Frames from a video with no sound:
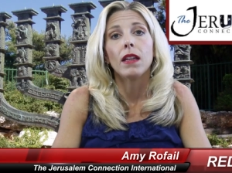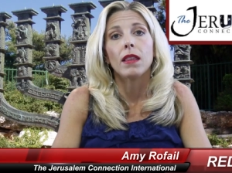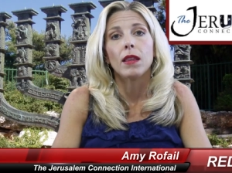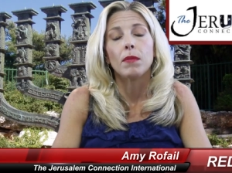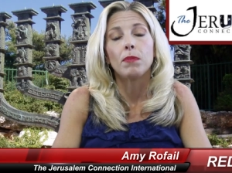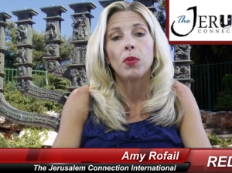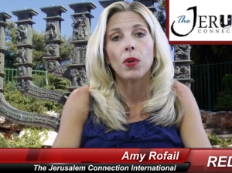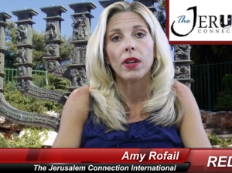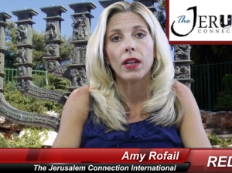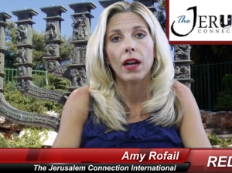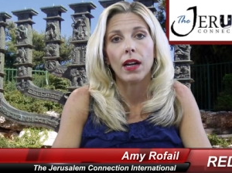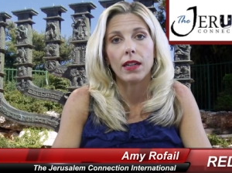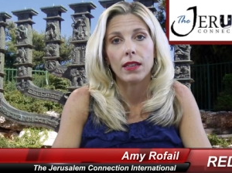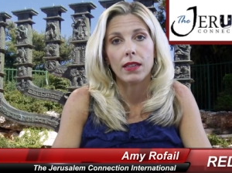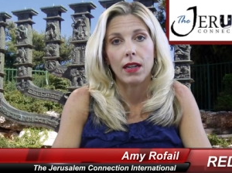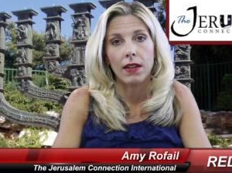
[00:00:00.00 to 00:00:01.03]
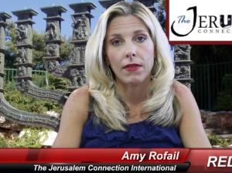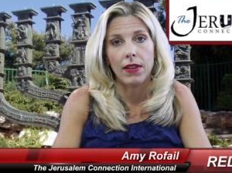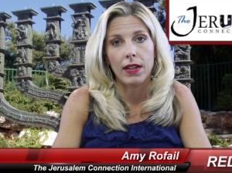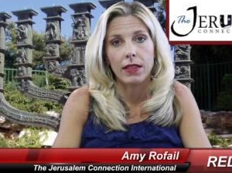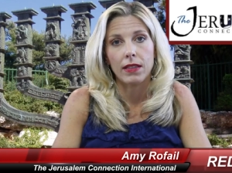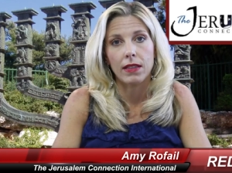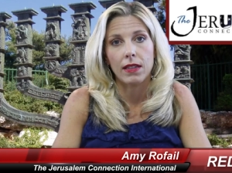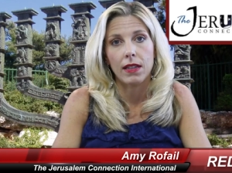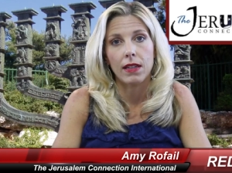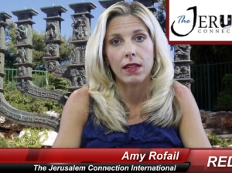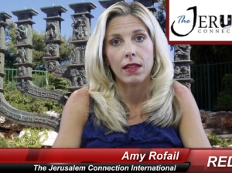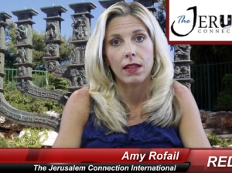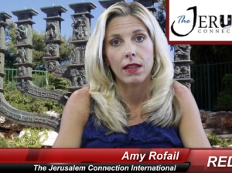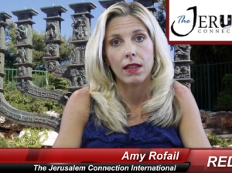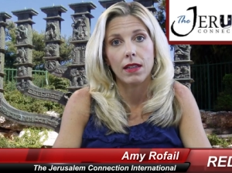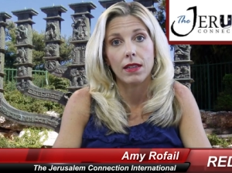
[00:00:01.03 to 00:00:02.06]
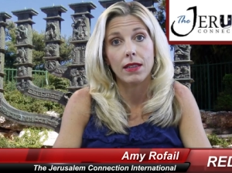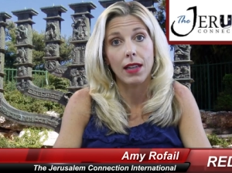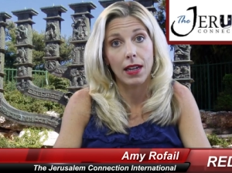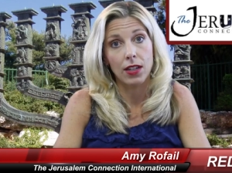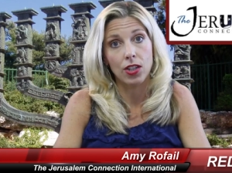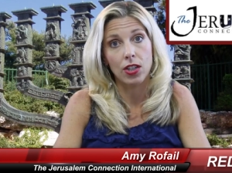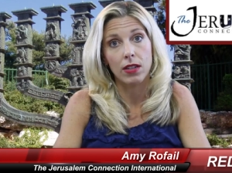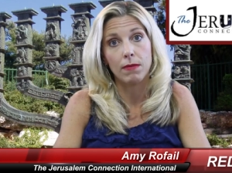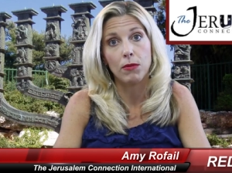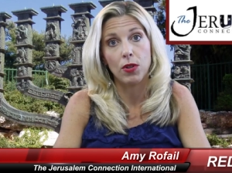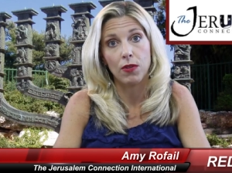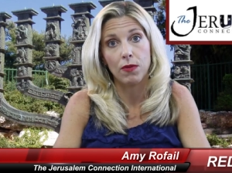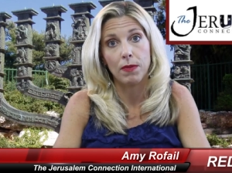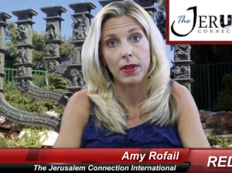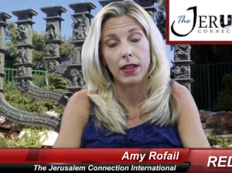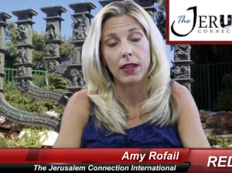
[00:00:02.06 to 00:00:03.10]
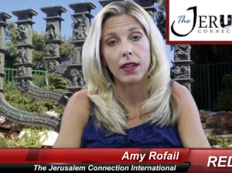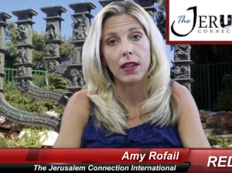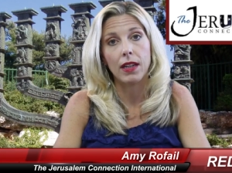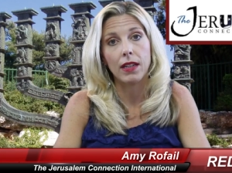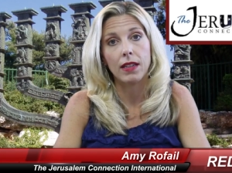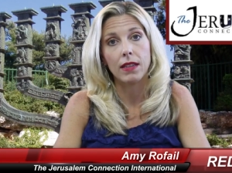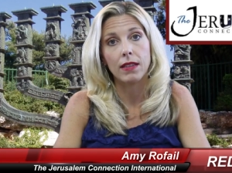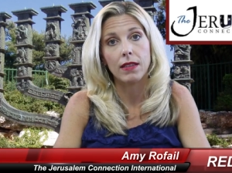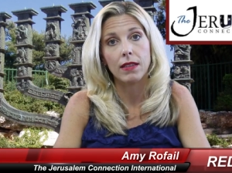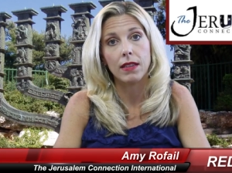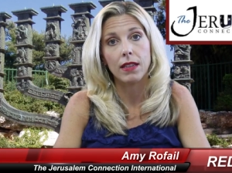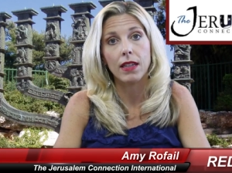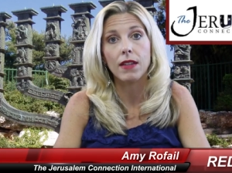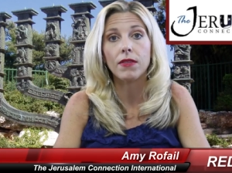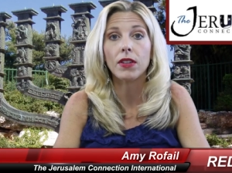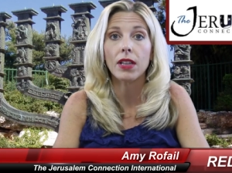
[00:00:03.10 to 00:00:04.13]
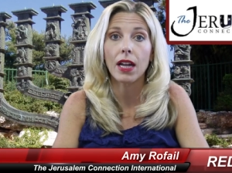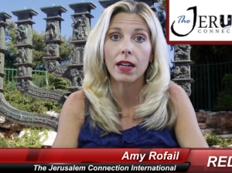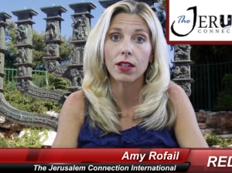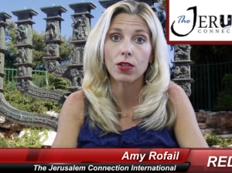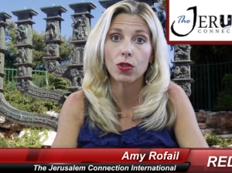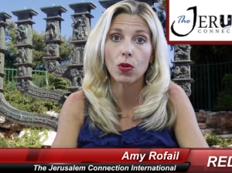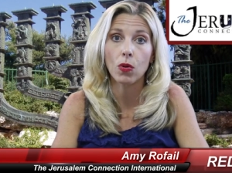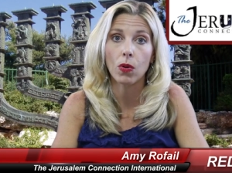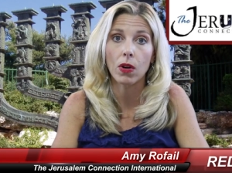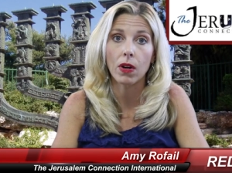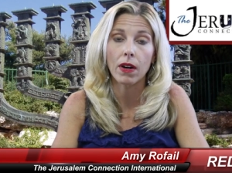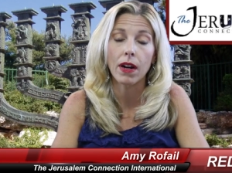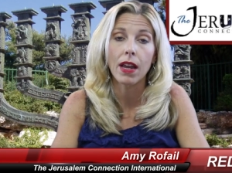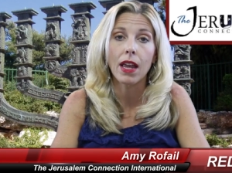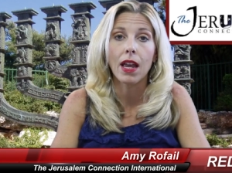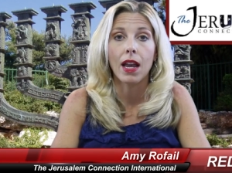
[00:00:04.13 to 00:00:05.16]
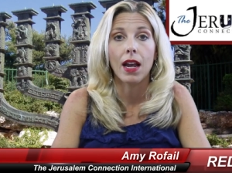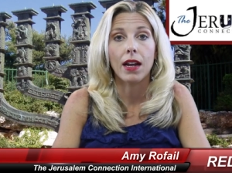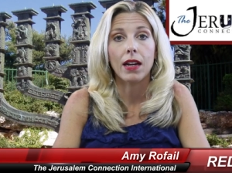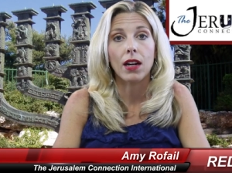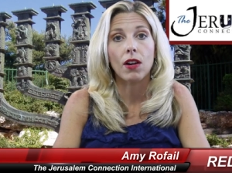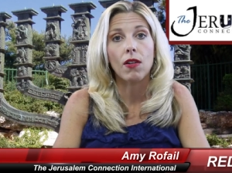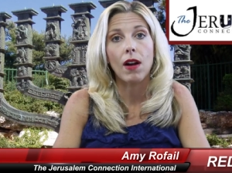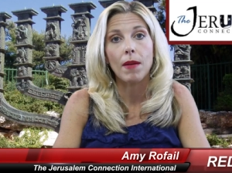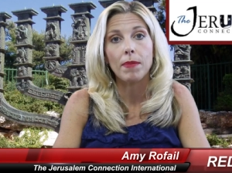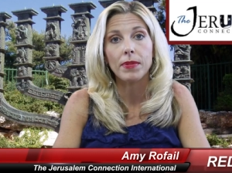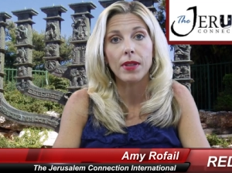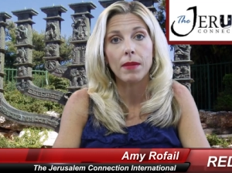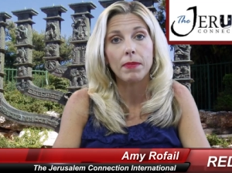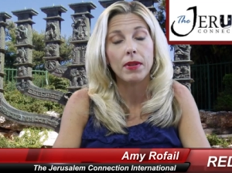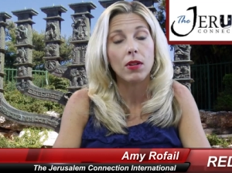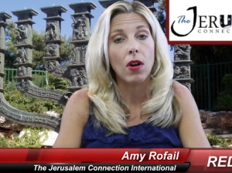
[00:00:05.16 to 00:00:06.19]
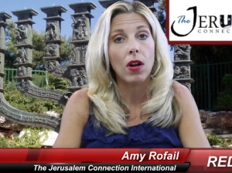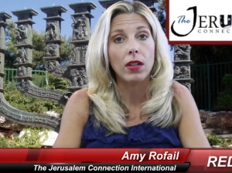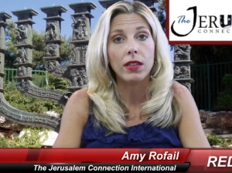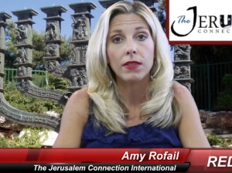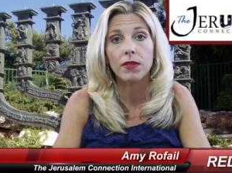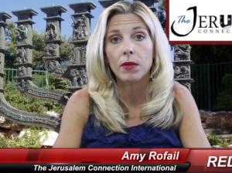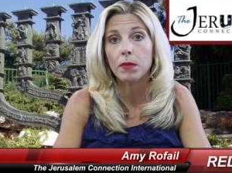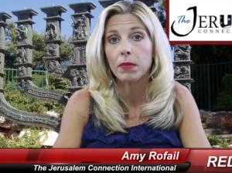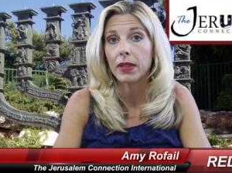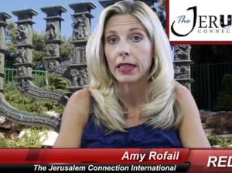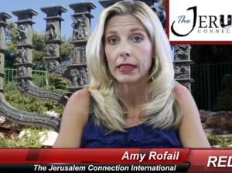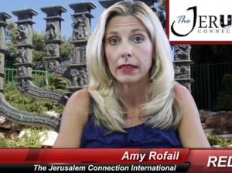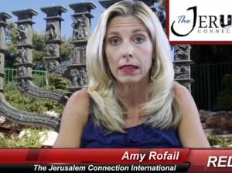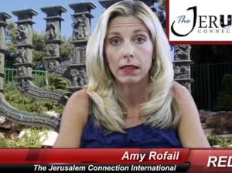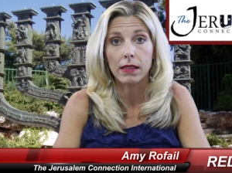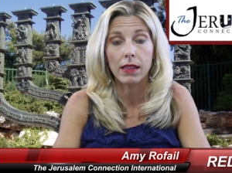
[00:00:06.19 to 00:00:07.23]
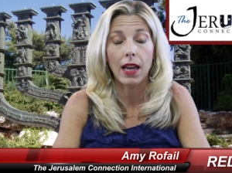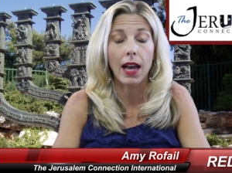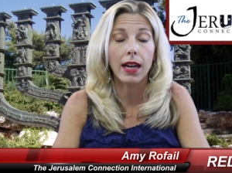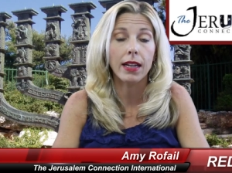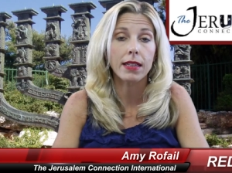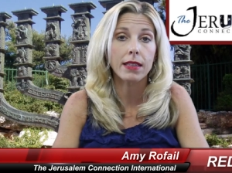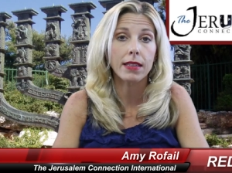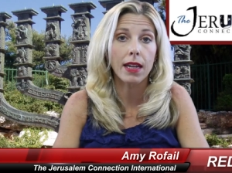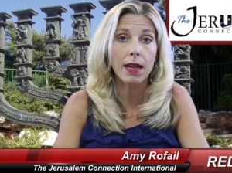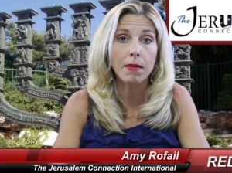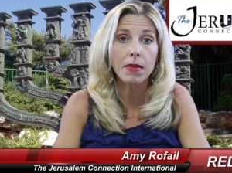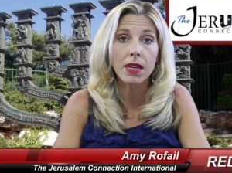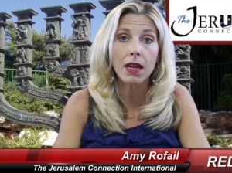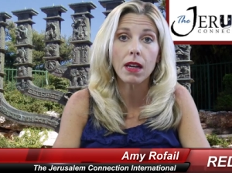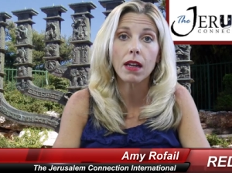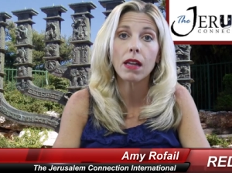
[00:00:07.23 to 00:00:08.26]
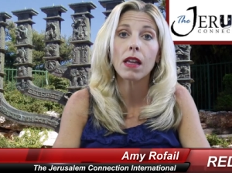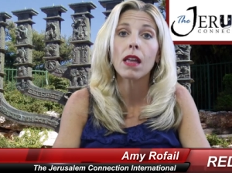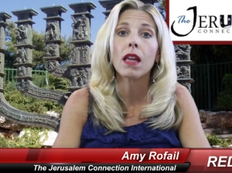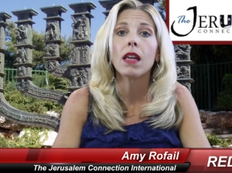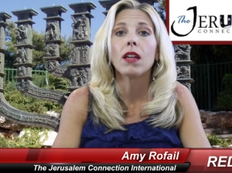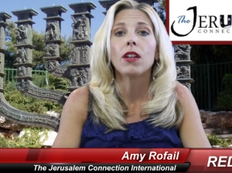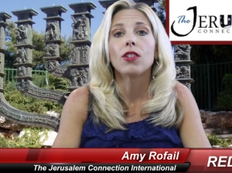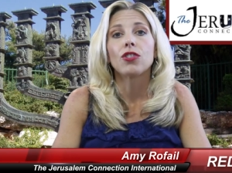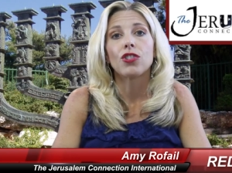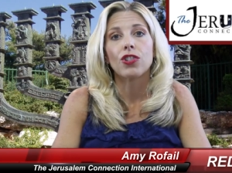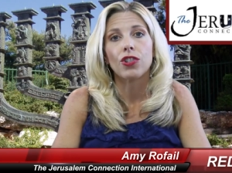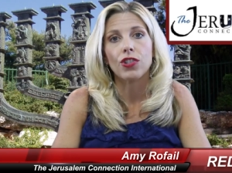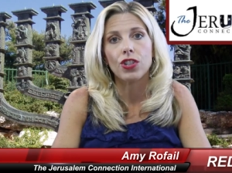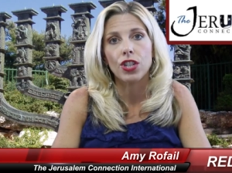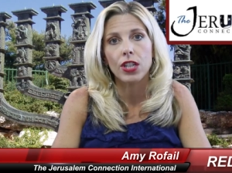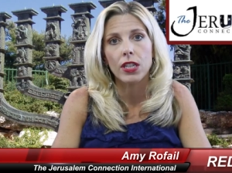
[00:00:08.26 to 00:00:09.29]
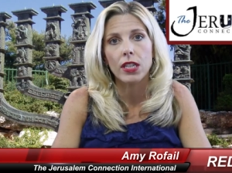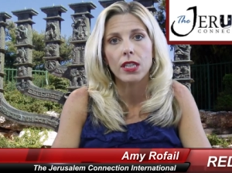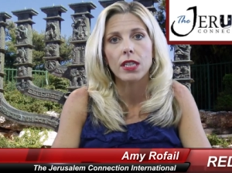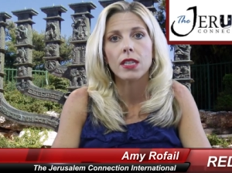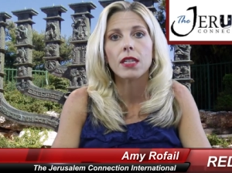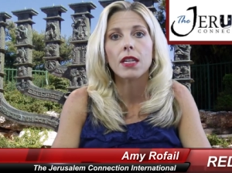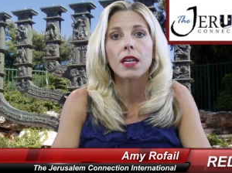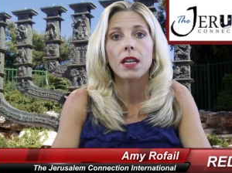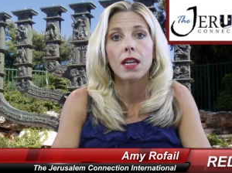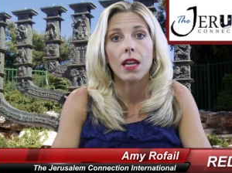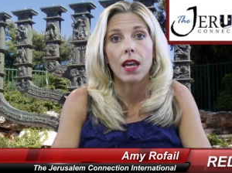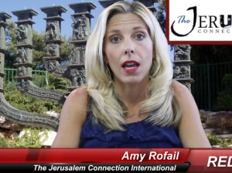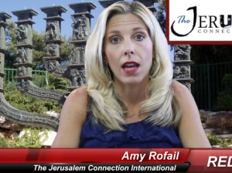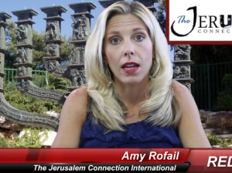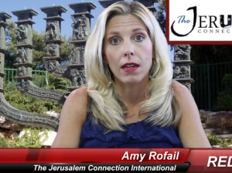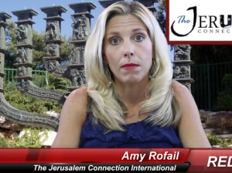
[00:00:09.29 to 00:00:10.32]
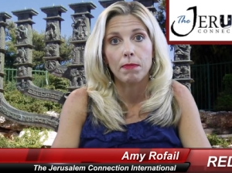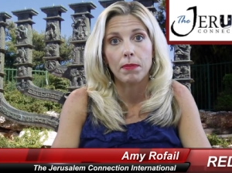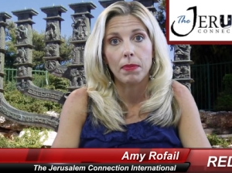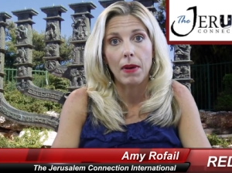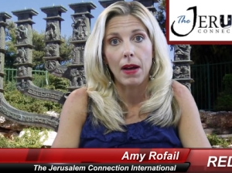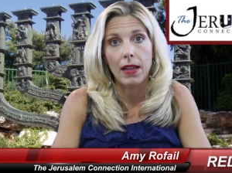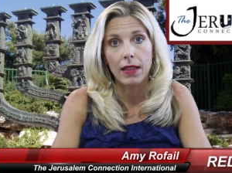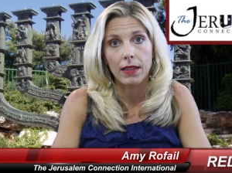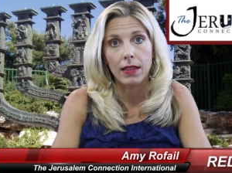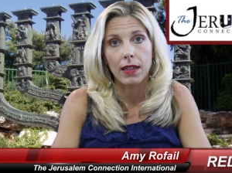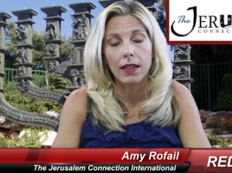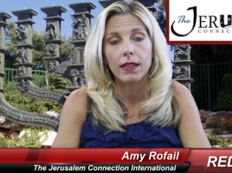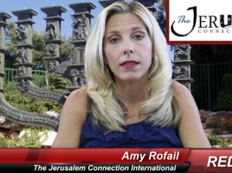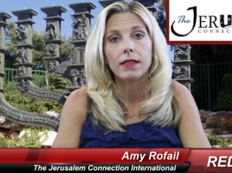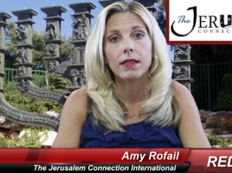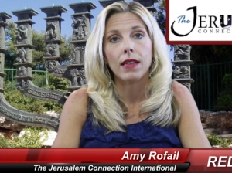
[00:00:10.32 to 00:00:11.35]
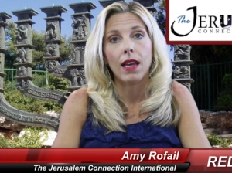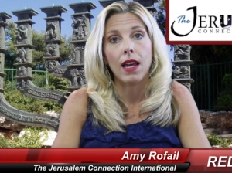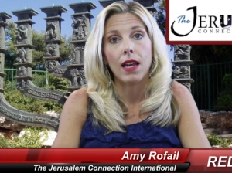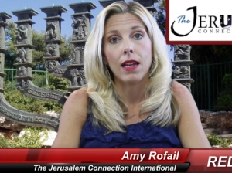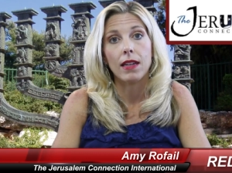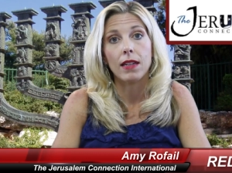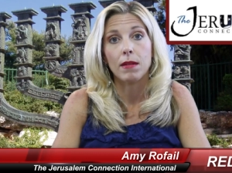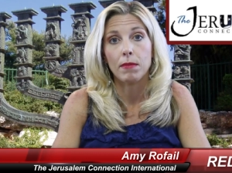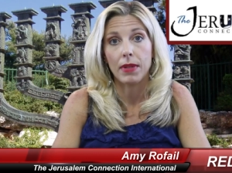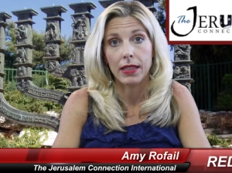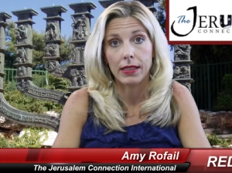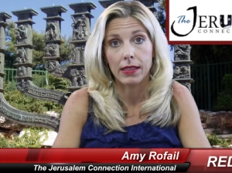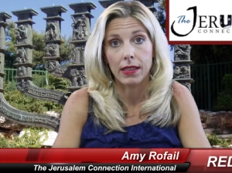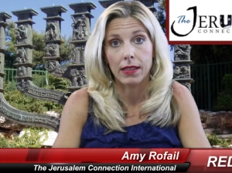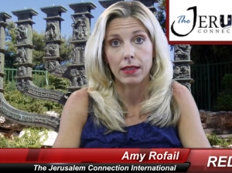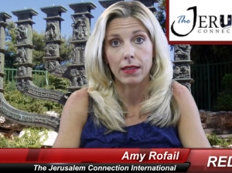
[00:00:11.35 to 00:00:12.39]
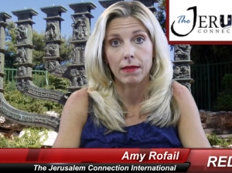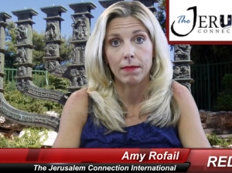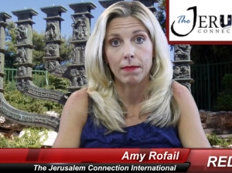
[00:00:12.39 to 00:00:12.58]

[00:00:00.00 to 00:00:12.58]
The boycott, divest, sanction movement is evil at its core, and it crops up in all different places: academia, churches, and politics, and in business.